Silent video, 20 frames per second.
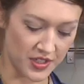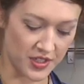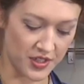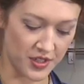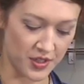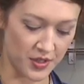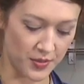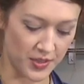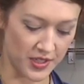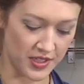
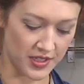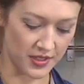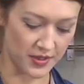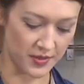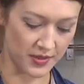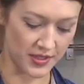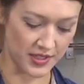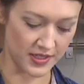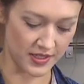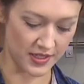too, but it's
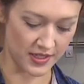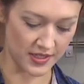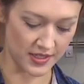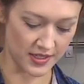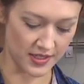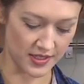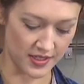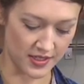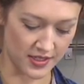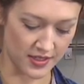always nice
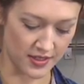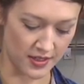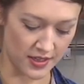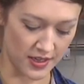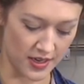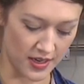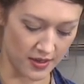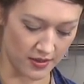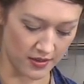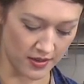to start
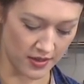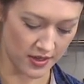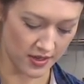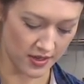out